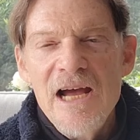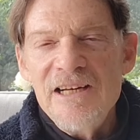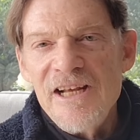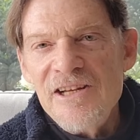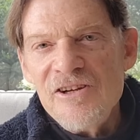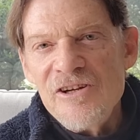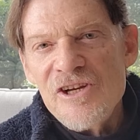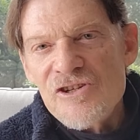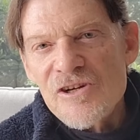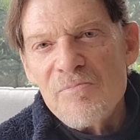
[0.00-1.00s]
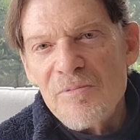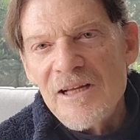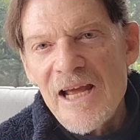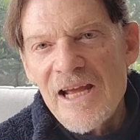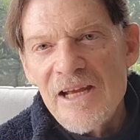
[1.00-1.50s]
In Indonesian
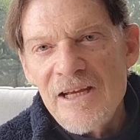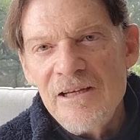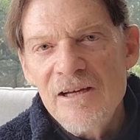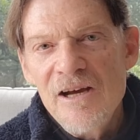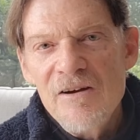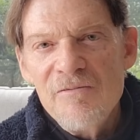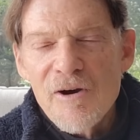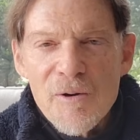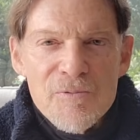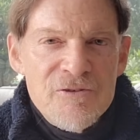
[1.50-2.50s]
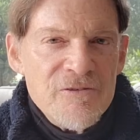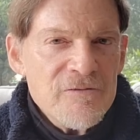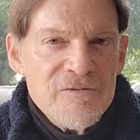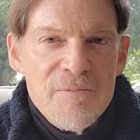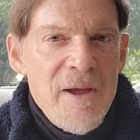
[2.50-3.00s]
Malay, verbs
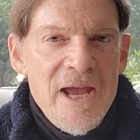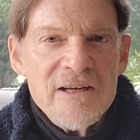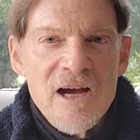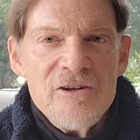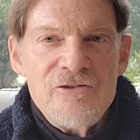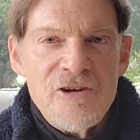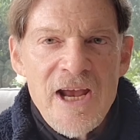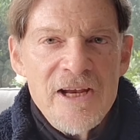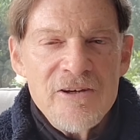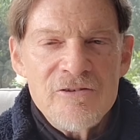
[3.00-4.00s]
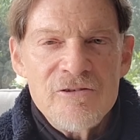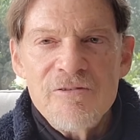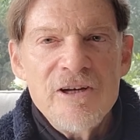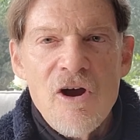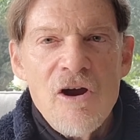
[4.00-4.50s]
remain unchanged
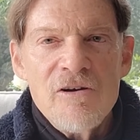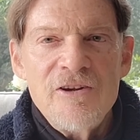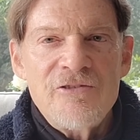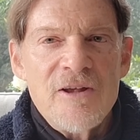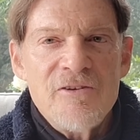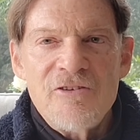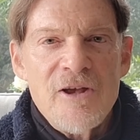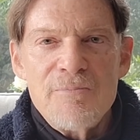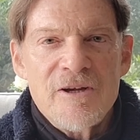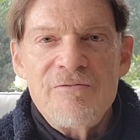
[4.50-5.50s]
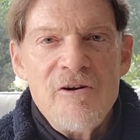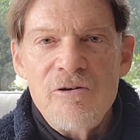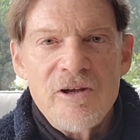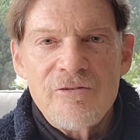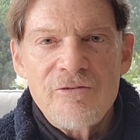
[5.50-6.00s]
regardless of the subject
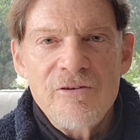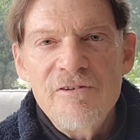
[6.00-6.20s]
focus.